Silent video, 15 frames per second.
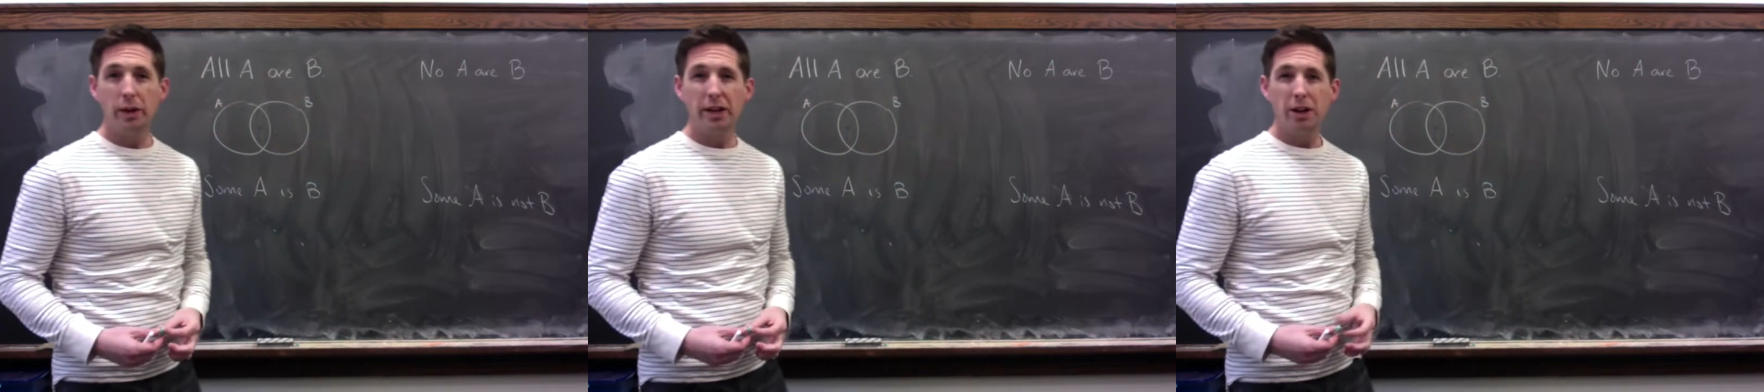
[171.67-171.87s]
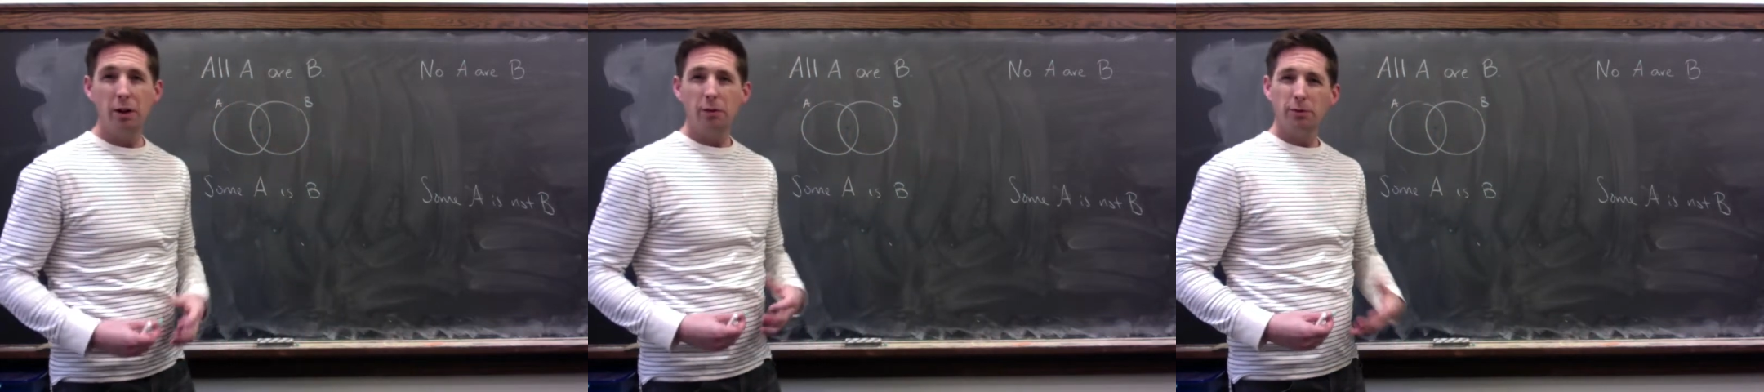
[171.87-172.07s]
we
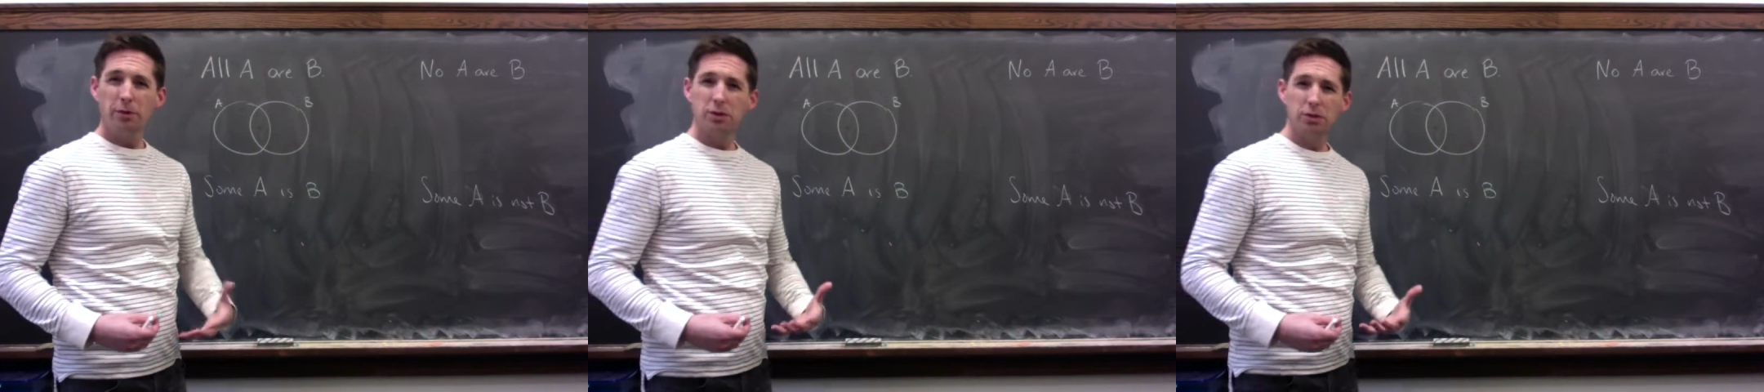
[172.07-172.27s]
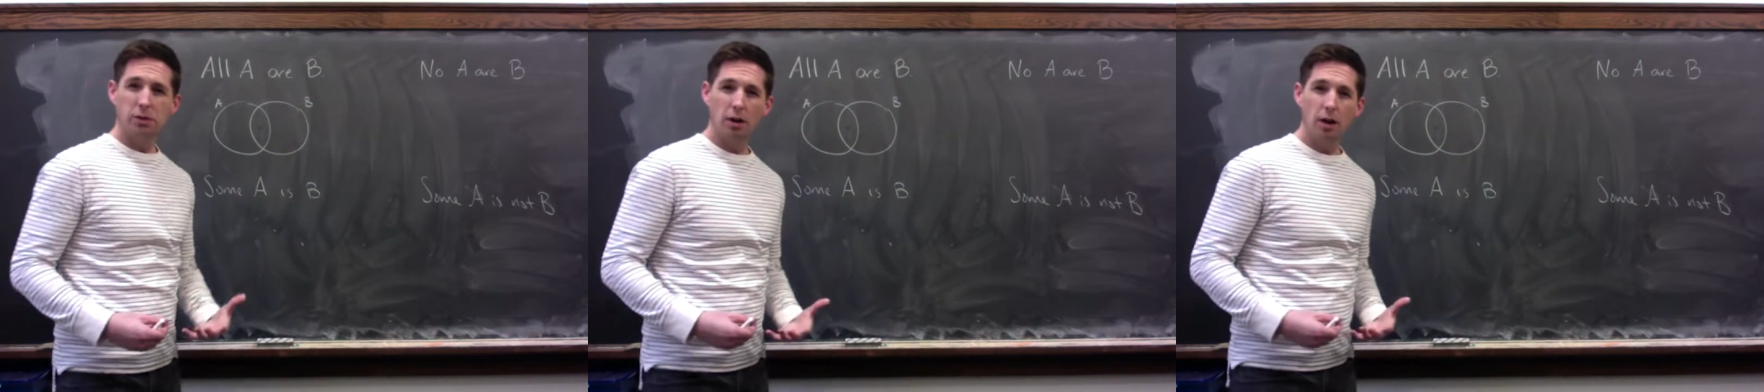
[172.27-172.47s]
know for
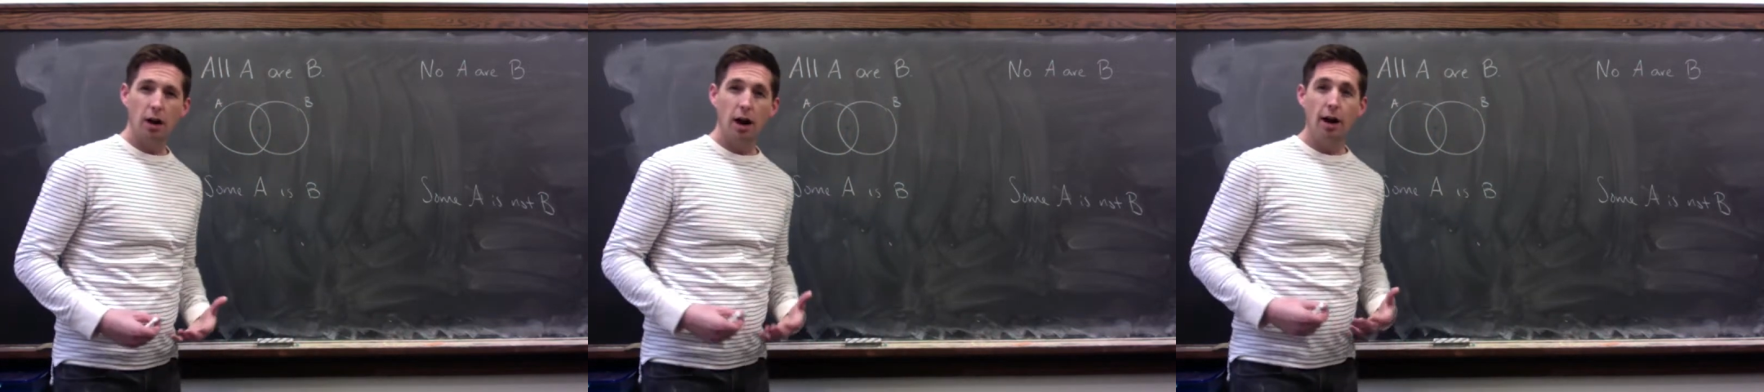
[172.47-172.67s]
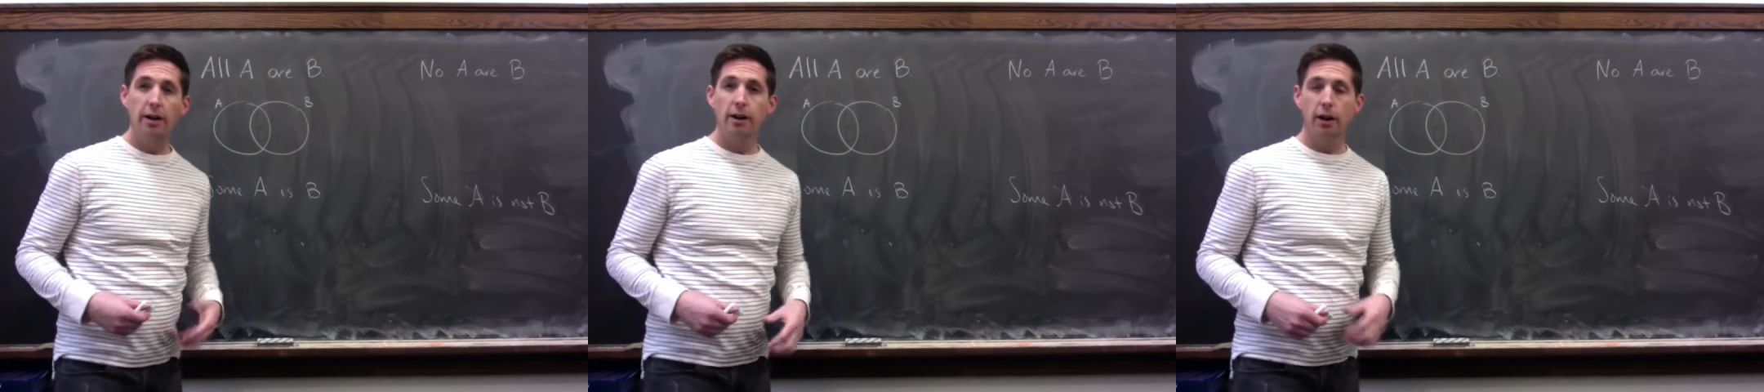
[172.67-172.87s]
sure are
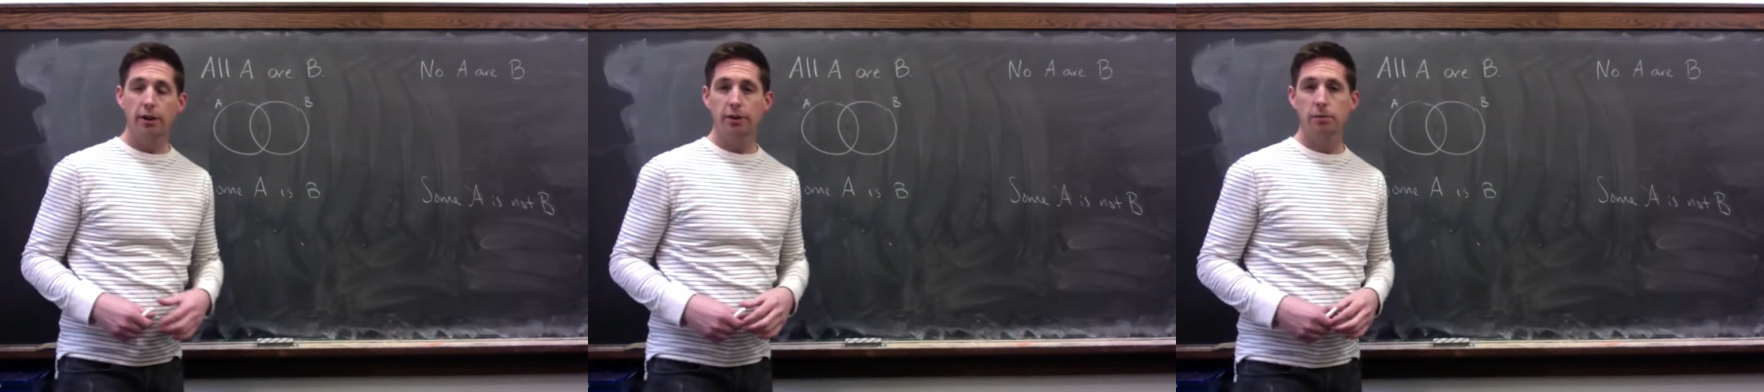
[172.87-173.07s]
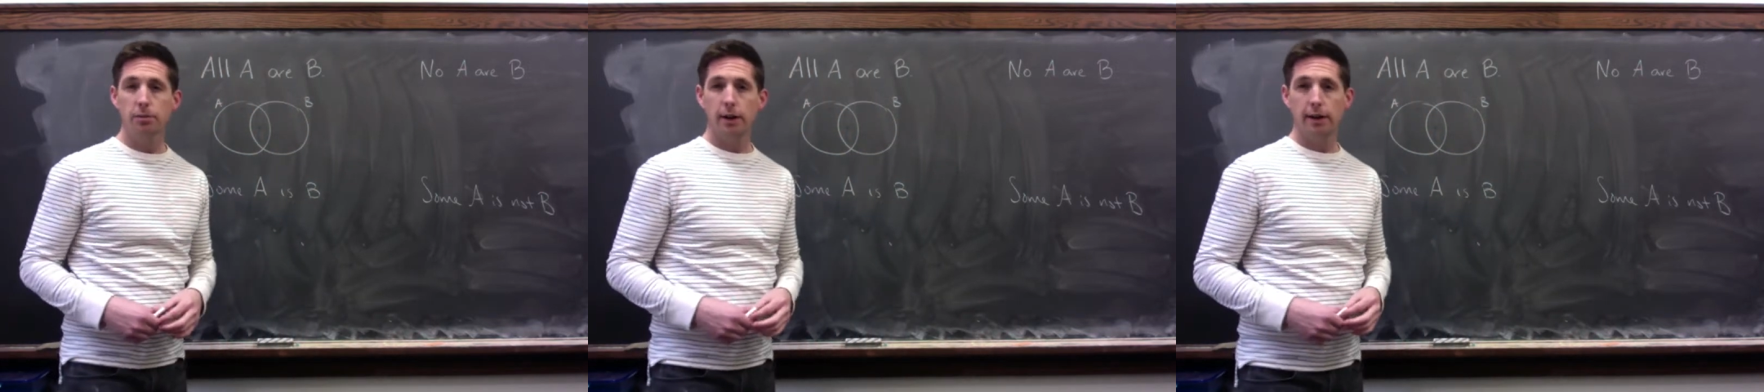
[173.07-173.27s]

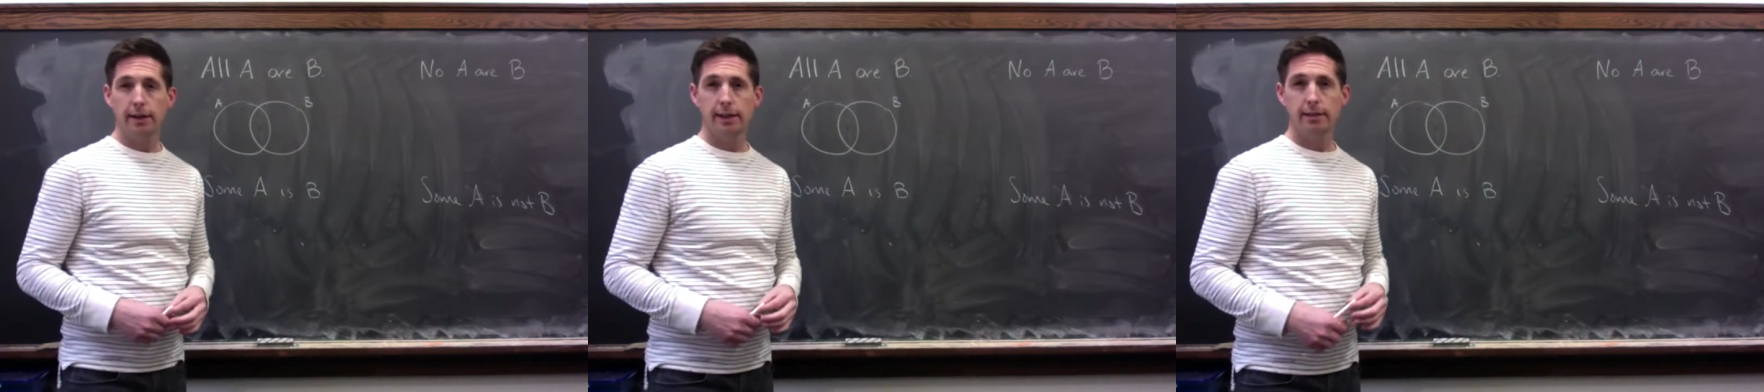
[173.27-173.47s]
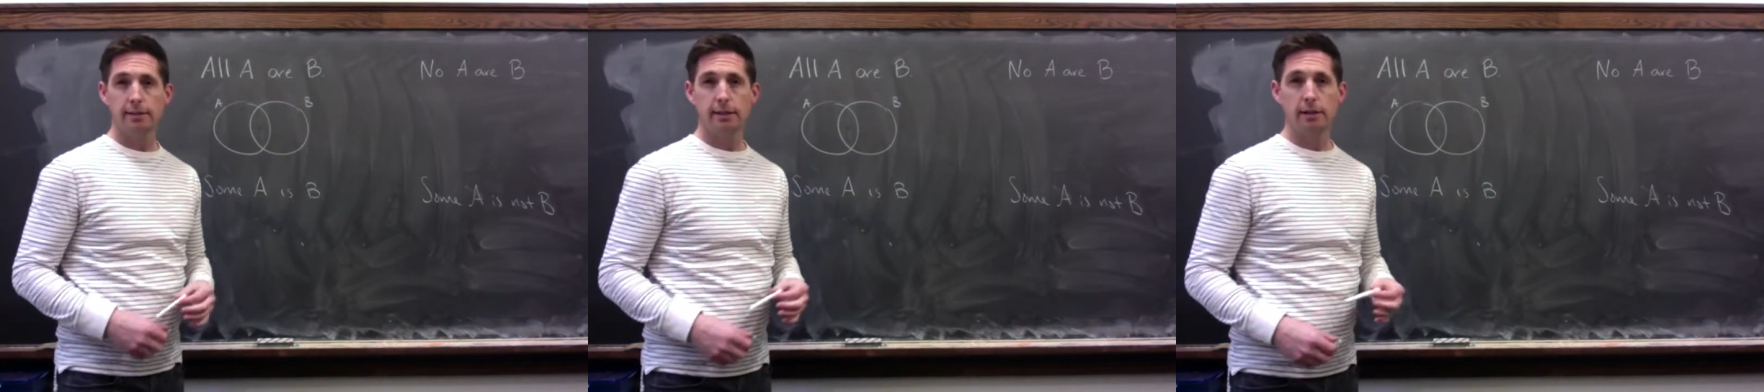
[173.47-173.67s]
unoccupied,
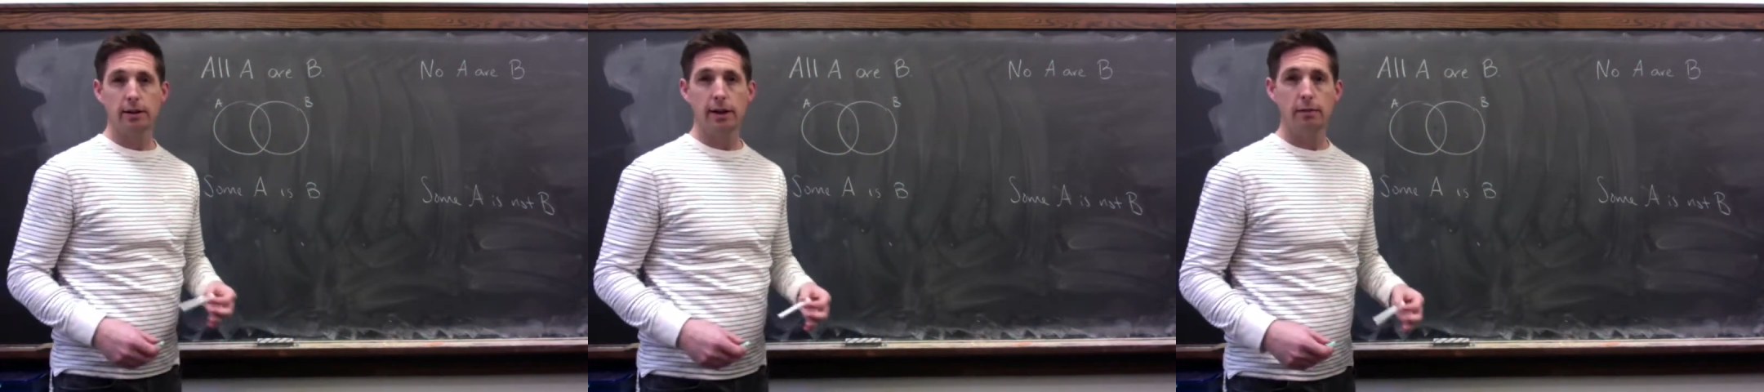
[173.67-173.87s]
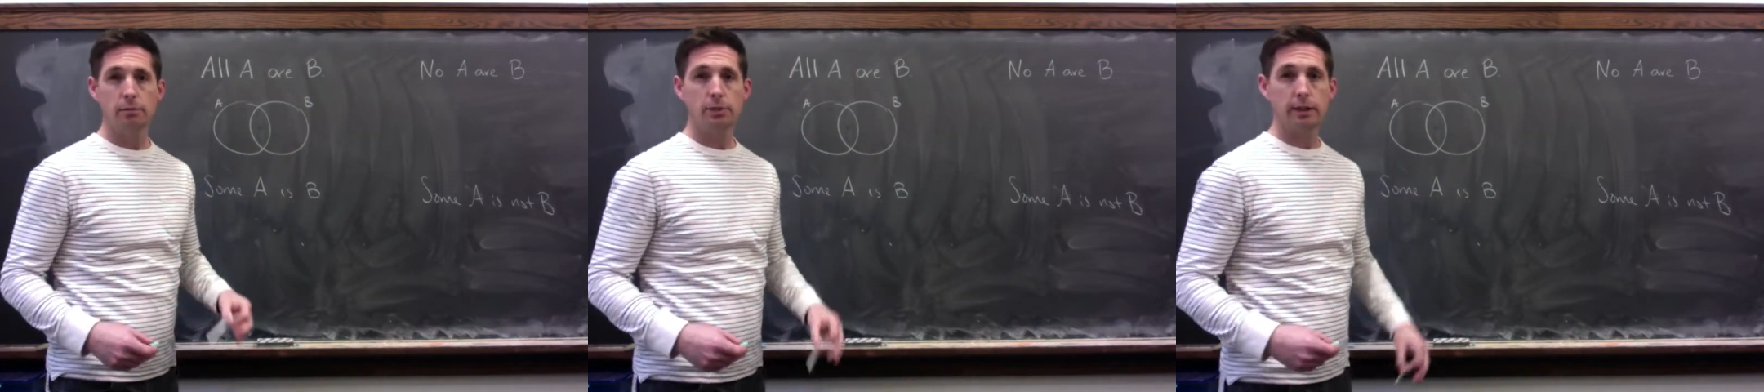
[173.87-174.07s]
that is, that are
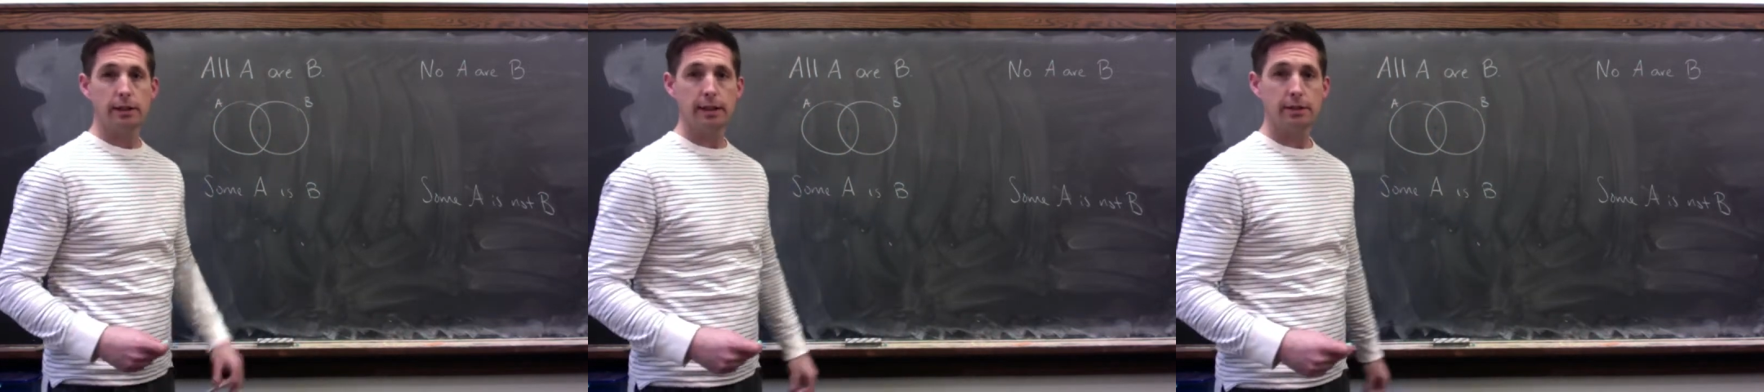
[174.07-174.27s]
empty.